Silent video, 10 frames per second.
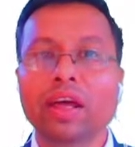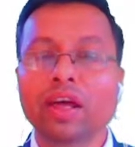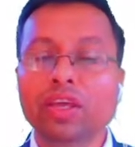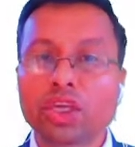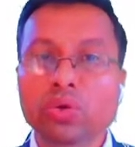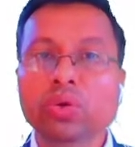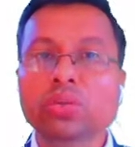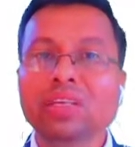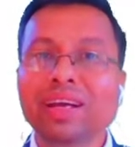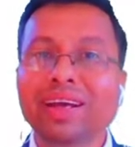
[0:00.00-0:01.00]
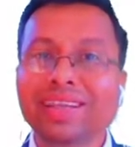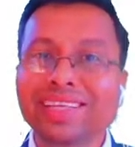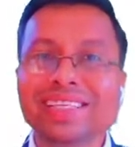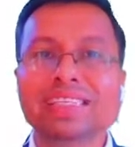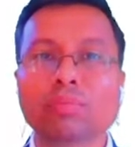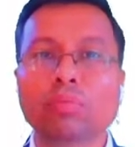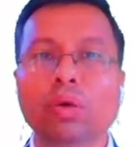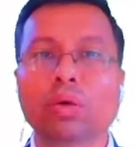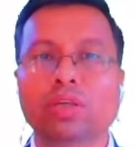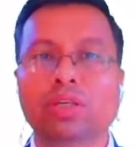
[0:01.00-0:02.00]
use this
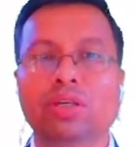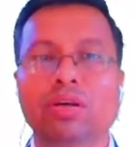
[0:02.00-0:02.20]
mode